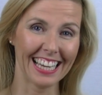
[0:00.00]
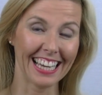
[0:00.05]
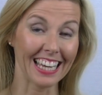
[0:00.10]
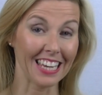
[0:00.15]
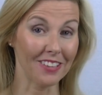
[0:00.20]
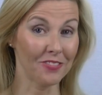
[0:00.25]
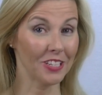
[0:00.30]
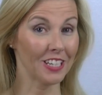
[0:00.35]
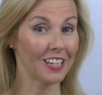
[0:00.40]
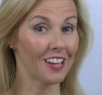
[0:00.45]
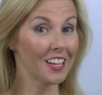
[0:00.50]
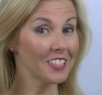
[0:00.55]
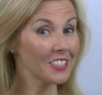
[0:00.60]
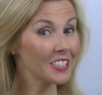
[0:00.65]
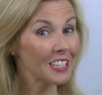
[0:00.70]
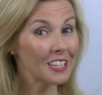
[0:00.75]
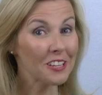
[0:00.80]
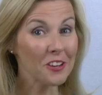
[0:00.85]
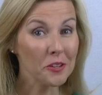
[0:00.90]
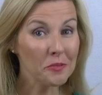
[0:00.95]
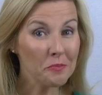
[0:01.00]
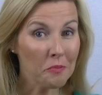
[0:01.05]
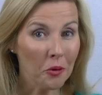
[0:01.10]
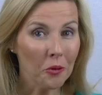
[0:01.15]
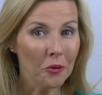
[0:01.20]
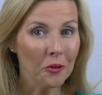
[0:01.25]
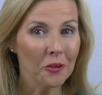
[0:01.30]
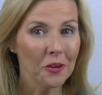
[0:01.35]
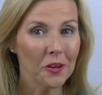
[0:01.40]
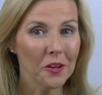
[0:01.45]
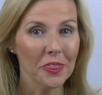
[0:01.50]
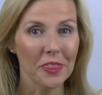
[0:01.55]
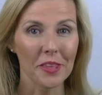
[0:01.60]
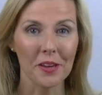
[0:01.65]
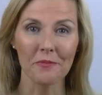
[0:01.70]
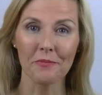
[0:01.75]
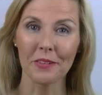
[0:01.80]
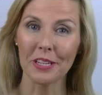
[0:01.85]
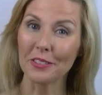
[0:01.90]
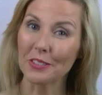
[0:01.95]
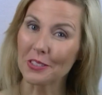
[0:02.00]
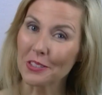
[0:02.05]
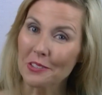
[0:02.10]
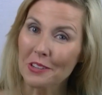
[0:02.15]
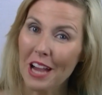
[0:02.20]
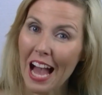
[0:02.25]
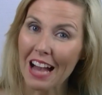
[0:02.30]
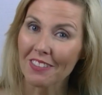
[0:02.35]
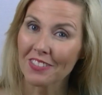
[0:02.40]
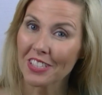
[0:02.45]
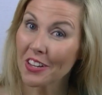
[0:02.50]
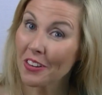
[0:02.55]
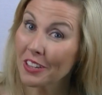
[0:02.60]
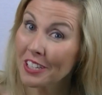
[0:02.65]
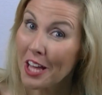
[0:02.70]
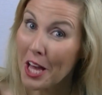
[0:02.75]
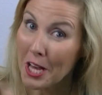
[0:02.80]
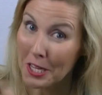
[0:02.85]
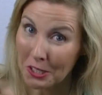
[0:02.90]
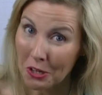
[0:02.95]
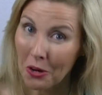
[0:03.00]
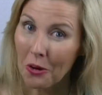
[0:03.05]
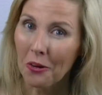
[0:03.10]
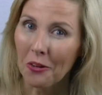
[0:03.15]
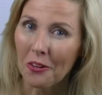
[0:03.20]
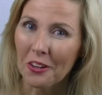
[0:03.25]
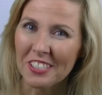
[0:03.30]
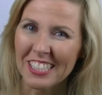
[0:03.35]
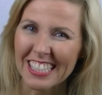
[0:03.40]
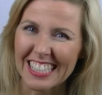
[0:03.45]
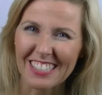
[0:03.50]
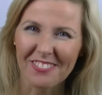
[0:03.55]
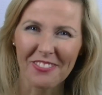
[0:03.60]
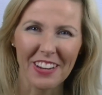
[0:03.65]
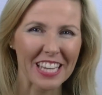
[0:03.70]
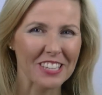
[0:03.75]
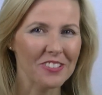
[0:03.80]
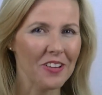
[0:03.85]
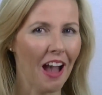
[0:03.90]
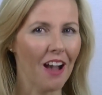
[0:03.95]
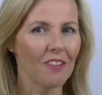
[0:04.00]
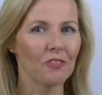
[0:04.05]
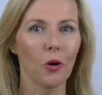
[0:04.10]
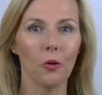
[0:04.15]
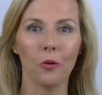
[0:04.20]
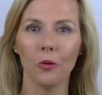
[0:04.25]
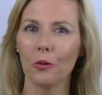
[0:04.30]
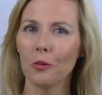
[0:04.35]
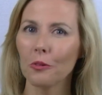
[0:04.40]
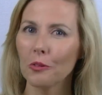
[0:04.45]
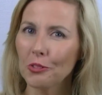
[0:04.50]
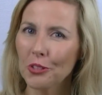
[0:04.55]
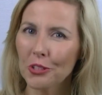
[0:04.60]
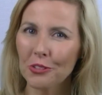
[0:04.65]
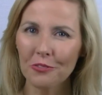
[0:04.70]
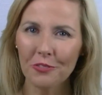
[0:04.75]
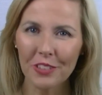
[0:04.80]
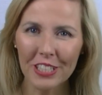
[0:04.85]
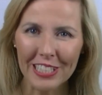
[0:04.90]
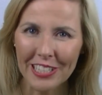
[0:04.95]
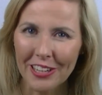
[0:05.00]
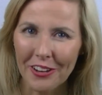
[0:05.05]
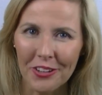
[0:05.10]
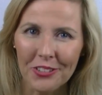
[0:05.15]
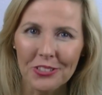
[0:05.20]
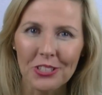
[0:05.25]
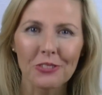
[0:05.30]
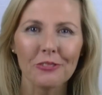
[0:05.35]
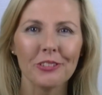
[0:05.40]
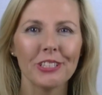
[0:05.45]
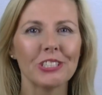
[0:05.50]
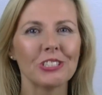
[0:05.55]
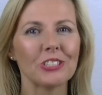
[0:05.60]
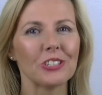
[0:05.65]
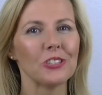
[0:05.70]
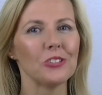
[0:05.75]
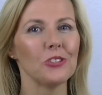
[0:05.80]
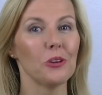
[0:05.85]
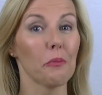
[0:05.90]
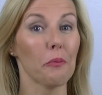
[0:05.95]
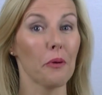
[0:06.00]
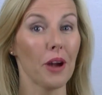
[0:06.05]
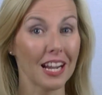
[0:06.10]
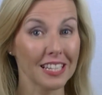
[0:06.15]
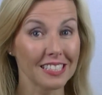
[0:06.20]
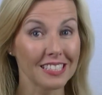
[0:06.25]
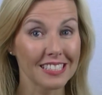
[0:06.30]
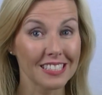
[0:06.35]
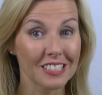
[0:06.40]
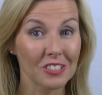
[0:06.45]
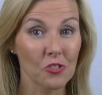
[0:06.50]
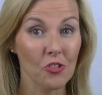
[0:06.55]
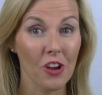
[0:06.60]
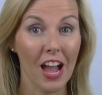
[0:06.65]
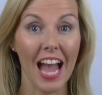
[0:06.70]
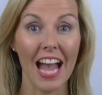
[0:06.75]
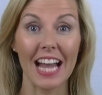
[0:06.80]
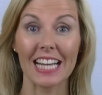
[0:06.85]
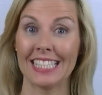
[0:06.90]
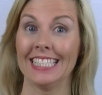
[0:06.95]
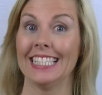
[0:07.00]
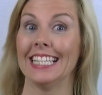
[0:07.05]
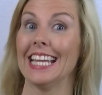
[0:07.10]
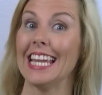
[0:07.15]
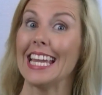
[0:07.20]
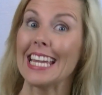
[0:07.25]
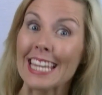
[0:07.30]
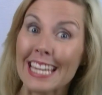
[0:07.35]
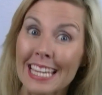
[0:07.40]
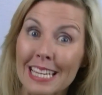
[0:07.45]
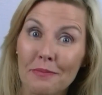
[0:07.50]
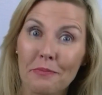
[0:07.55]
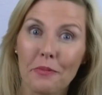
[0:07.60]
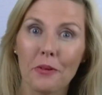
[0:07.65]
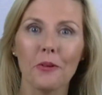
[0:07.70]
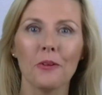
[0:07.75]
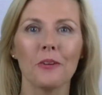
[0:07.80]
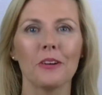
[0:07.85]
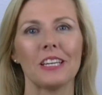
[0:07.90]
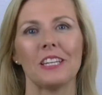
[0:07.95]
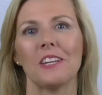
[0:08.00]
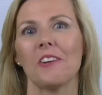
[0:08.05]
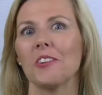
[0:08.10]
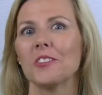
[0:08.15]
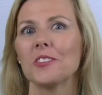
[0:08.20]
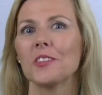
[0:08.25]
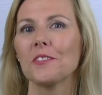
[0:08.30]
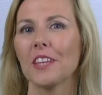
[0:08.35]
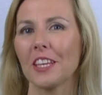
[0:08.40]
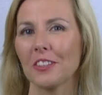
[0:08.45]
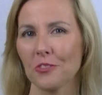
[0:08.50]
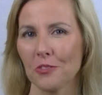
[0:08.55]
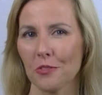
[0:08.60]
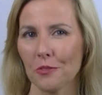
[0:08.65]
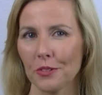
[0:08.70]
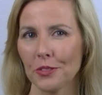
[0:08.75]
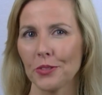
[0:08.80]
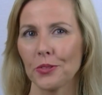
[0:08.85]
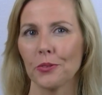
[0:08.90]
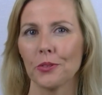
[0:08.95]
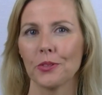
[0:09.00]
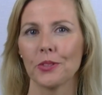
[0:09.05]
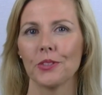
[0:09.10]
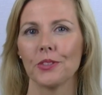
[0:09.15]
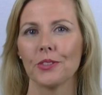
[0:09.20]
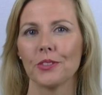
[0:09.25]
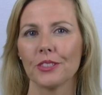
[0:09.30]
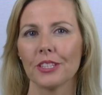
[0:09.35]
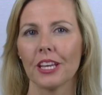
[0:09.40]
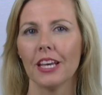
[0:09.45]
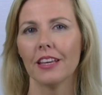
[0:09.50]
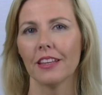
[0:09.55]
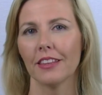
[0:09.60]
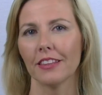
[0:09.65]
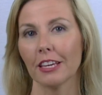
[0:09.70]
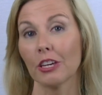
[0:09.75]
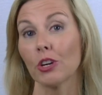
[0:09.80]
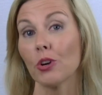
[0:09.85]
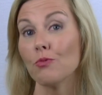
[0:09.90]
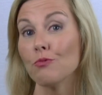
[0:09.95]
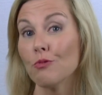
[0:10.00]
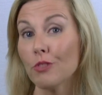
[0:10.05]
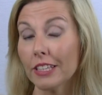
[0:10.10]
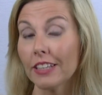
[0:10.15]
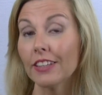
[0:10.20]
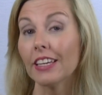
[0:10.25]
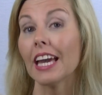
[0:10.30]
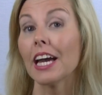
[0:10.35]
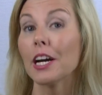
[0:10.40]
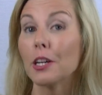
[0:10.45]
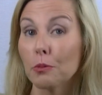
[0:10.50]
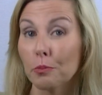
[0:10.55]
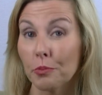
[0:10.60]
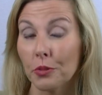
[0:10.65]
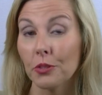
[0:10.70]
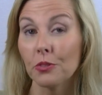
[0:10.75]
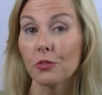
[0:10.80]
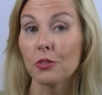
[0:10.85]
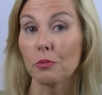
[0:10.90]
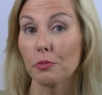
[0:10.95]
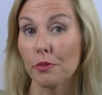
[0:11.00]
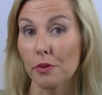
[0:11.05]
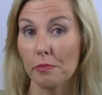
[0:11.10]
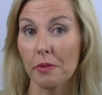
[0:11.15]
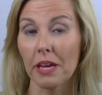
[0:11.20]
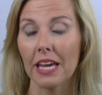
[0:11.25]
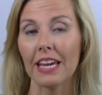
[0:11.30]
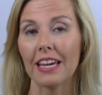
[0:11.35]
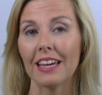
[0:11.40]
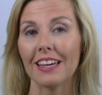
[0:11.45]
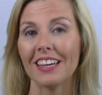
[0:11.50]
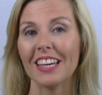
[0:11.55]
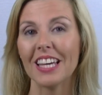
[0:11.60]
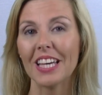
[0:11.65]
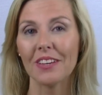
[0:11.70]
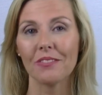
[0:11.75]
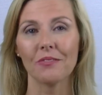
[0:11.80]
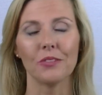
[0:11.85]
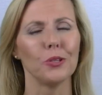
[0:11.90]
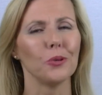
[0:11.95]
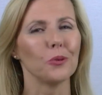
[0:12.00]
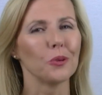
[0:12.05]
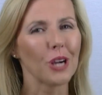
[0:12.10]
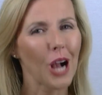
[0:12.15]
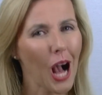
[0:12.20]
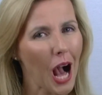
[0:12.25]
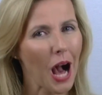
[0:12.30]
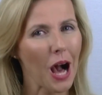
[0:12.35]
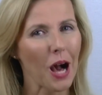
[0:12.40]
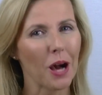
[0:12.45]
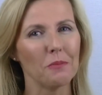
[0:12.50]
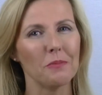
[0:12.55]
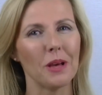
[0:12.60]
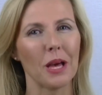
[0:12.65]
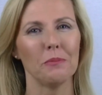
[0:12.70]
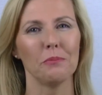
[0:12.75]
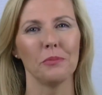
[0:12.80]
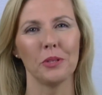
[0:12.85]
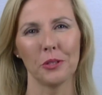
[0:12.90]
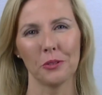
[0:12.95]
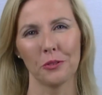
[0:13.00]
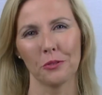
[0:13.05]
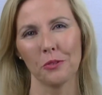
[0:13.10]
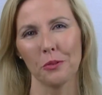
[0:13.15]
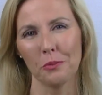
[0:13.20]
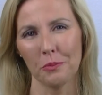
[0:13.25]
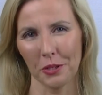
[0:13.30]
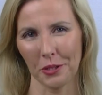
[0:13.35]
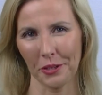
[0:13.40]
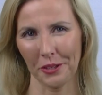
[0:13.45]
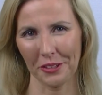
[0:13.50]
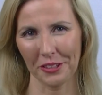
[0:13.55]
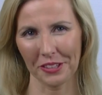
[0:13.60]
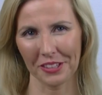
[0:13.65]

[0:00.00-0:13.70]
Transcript: If you'd like to learn more, then we do have an online course where you have all your video tuition, your practice tracks, an ebook, and lots of extra resources that can really help you to prepare for your calm and beautiful birth.